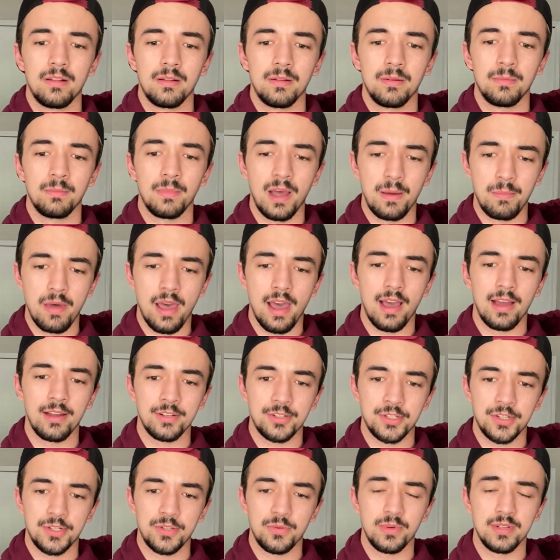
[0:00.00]
My
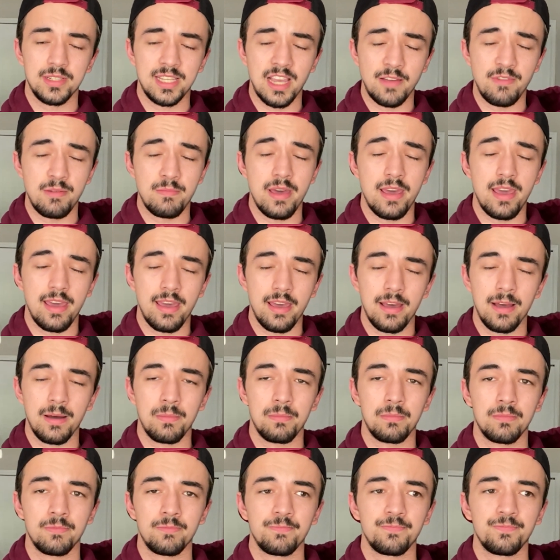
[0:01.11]
match with Sebi
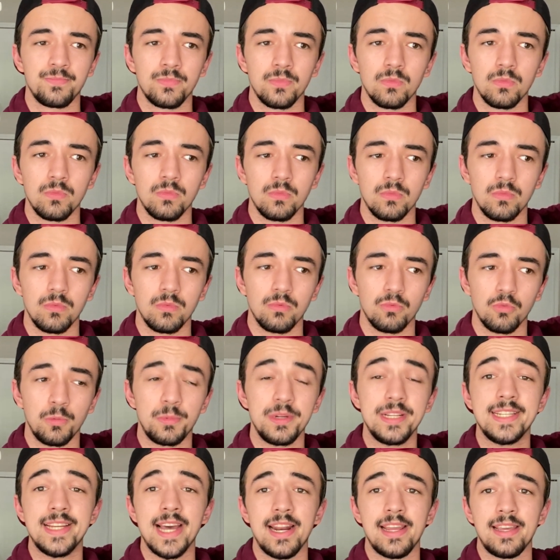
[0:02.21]
Mayhem will be
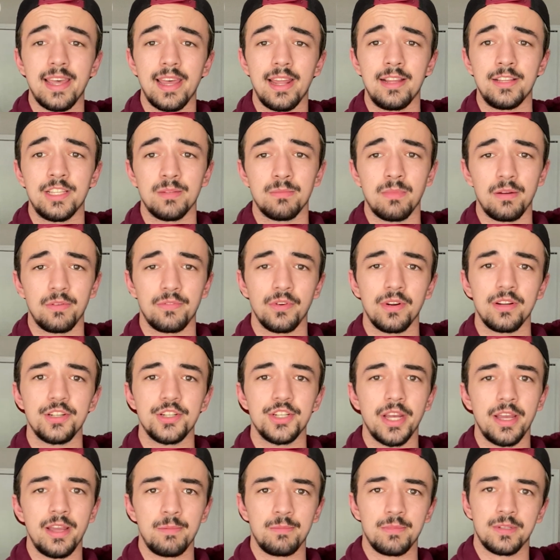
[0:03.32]
dedicated to my friend
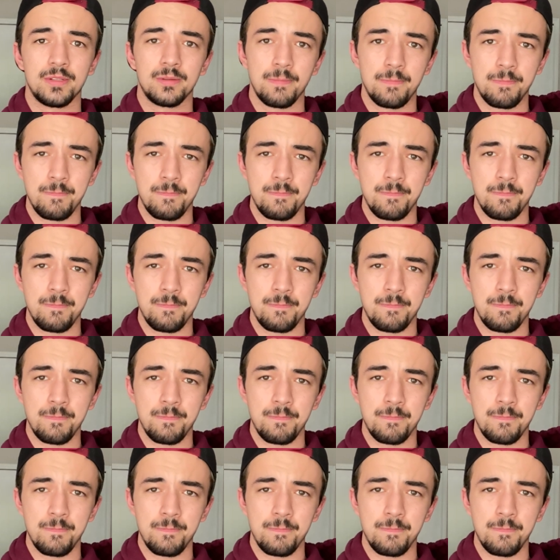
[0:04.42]
James.